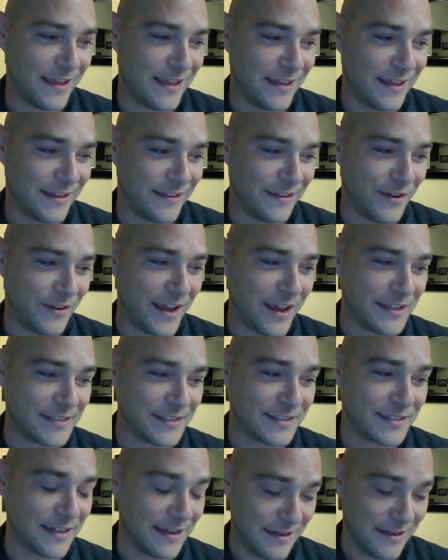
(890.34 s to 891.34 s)
guys
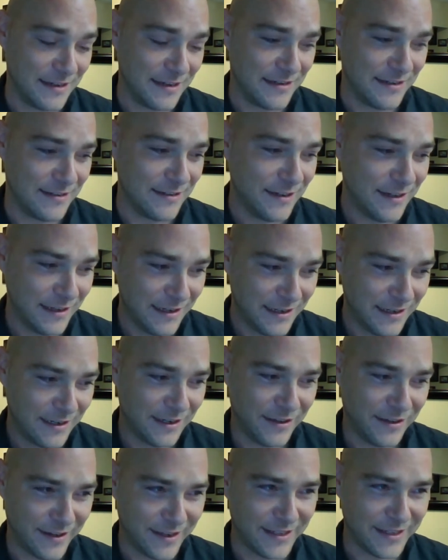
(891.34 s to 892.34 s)

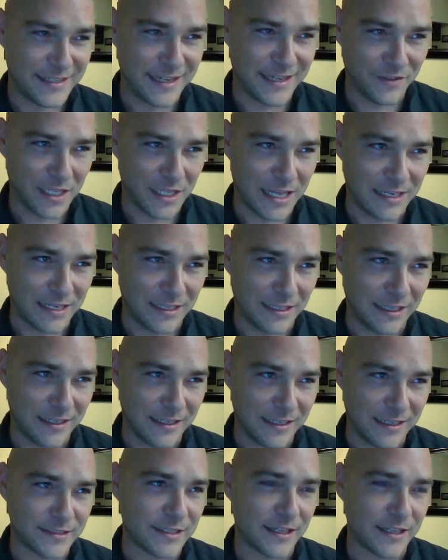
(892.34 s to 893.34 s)
have a lot of laws
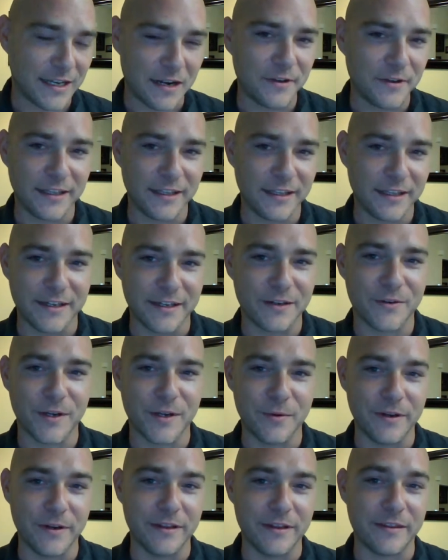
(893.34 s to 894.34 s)
that I really agree
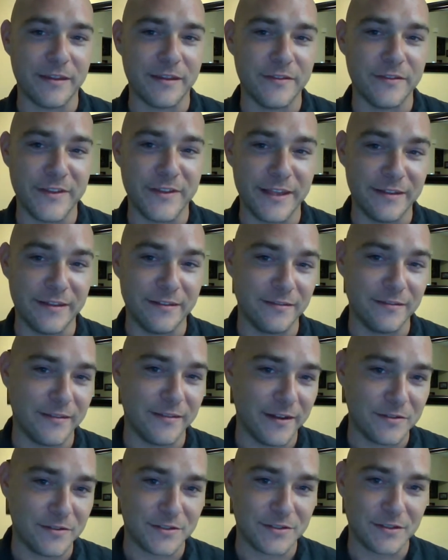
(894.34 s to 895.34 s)
with, and then
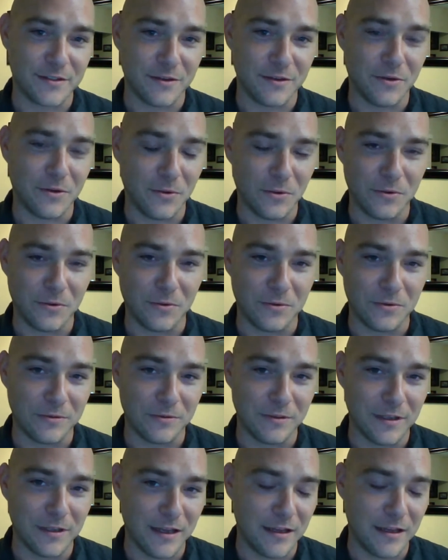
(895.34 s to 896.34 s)
there's the whole
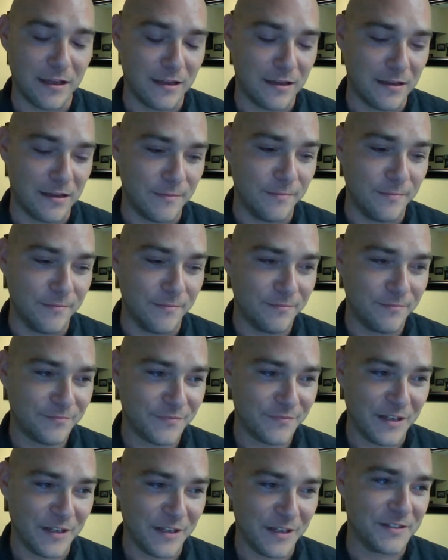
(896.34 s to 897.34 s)

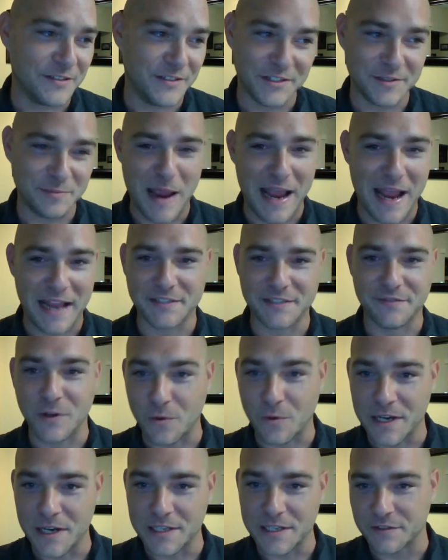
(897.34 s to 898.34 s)
you're just passive
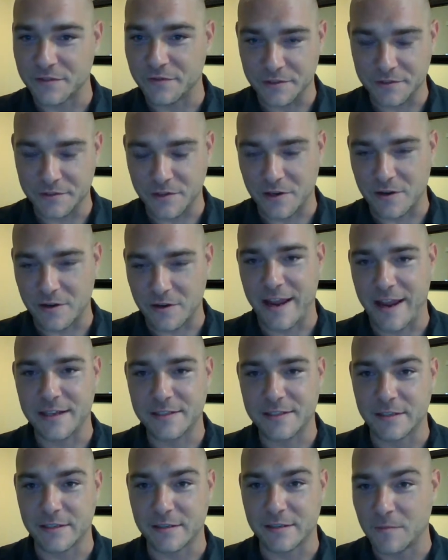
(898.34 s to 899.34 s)
aggressive and
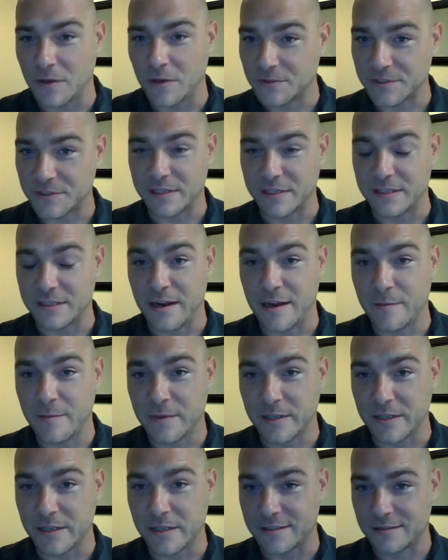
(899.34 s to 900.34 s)
sarcastic most of the time,
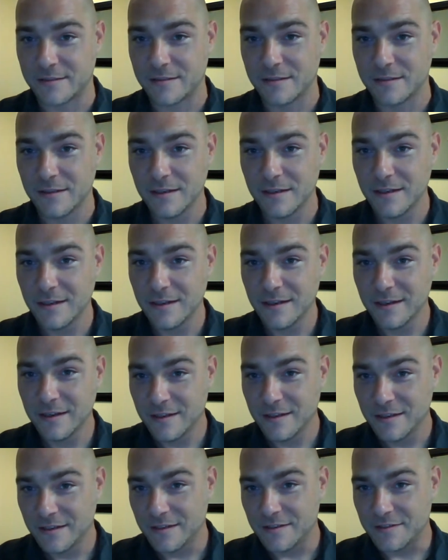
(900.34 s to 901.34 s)
and that's
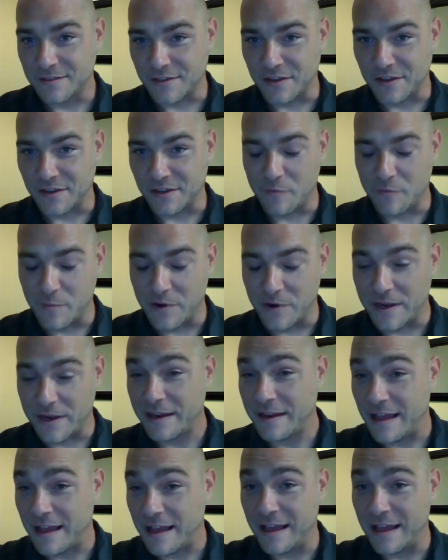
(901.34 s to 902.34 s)
good enough for me.
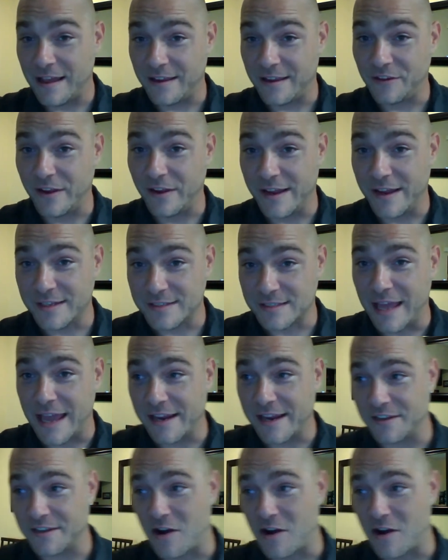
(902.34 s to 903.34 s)
You guys like dark